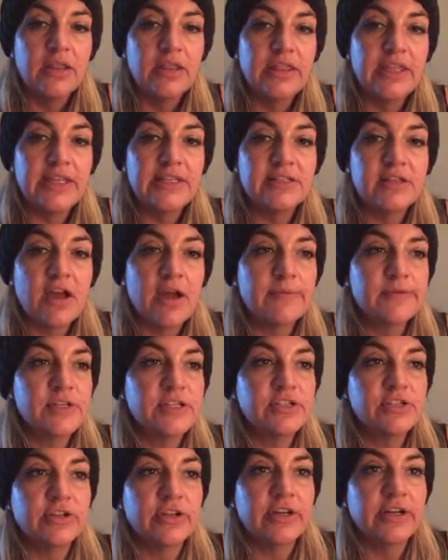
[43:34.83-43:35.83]
these
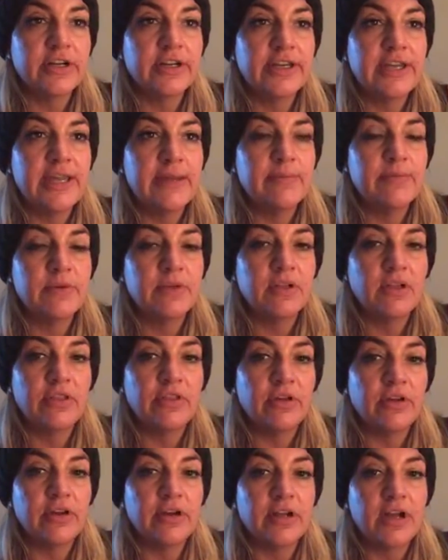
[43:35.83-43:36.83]
options are going to
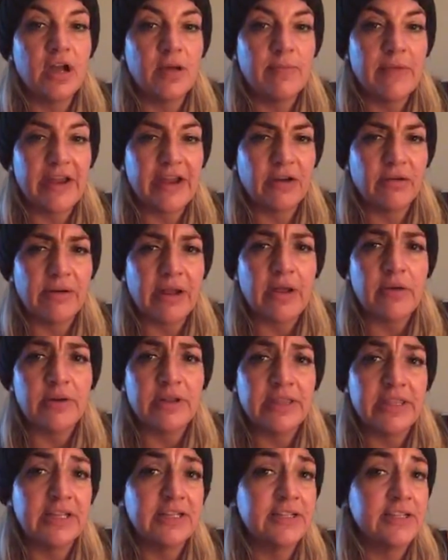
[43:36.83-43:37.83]
they're going to come back around.
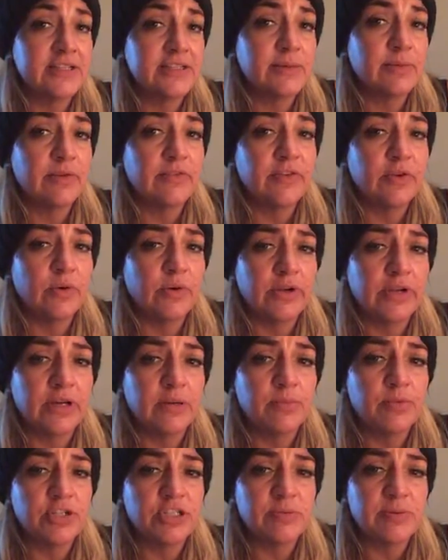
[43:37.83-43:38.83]
I think that some of you are
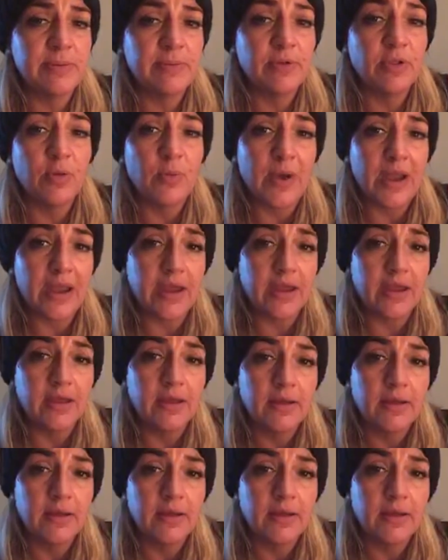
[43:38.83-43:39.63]
going to push people away.